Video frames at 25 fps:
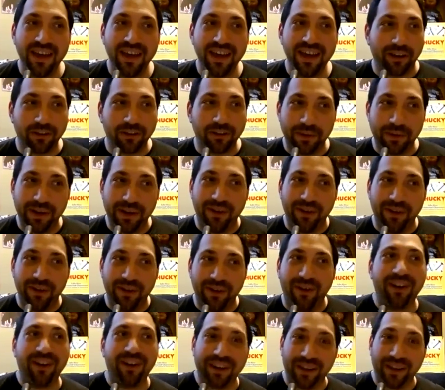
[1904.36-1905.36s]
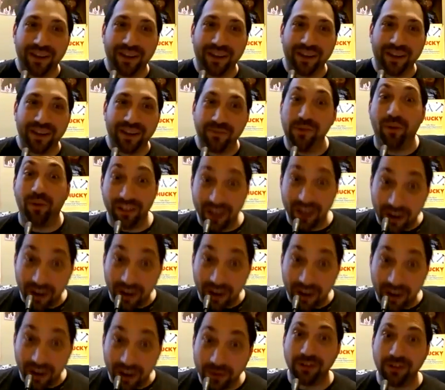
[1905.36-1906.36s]
it must be hard. Like if you want to
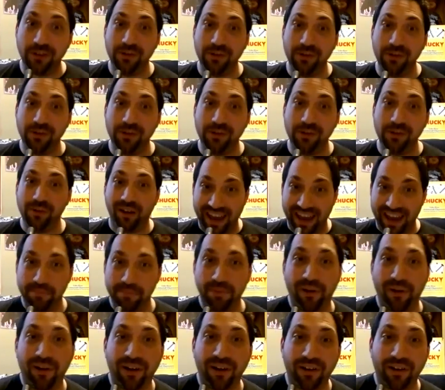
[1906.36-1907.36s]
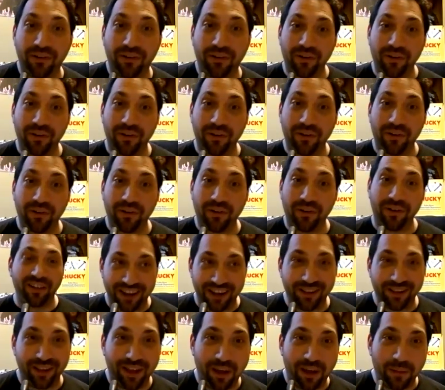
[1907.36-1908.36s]
go to a gay bar or a
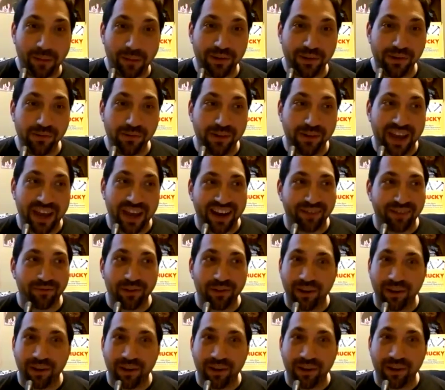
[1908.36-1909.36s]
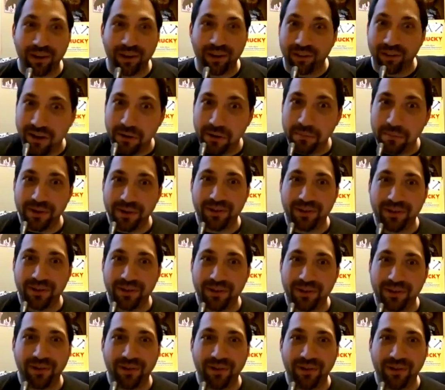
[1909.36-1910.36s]
gay club, you can't really go,
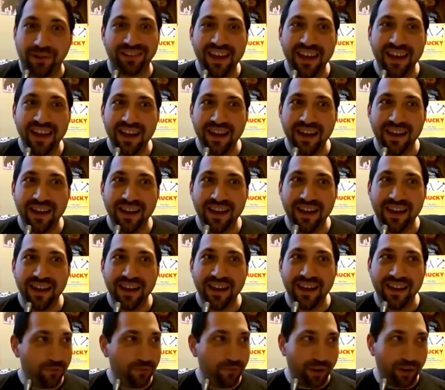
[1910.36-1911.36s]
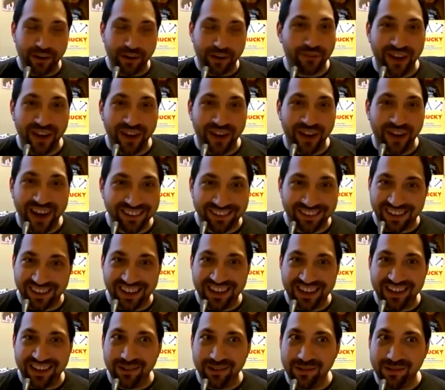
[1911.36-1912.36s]
because if one of your fans
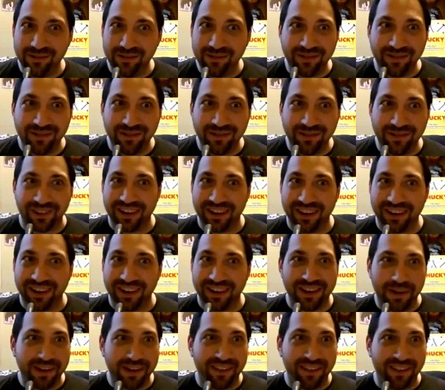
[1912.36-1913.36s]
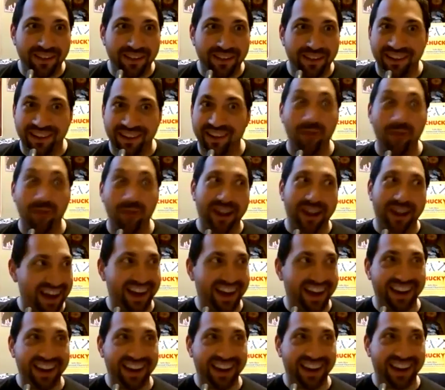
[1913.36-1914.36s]
see you, they're gonna be like, oh my
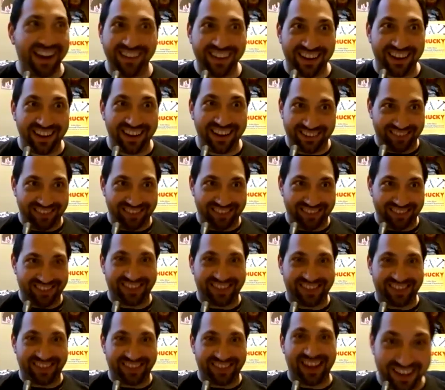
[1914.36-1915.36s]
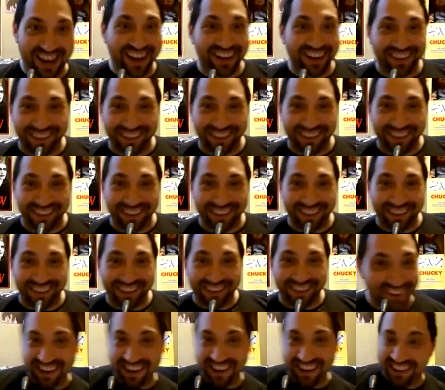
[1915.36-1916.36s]
God, it's Thomas Dekker. He's
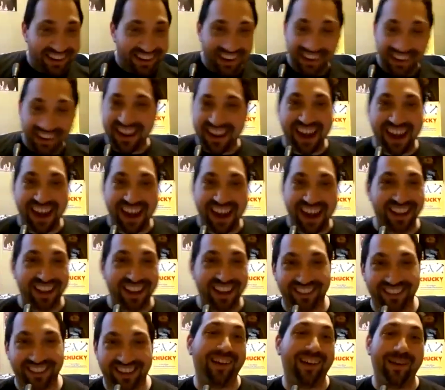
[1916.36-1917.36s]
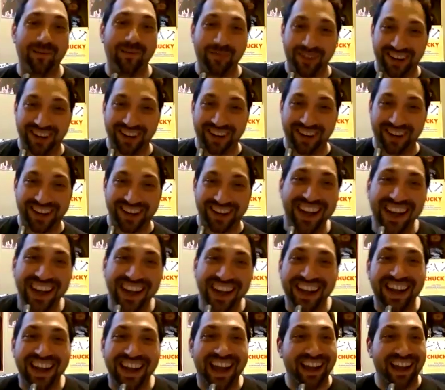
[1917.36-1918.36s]
at this club, and
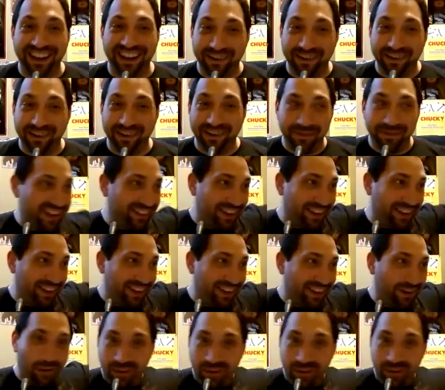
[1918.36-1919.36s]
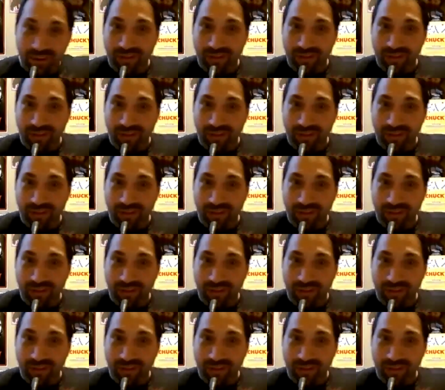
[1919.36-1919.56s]
then it would get like all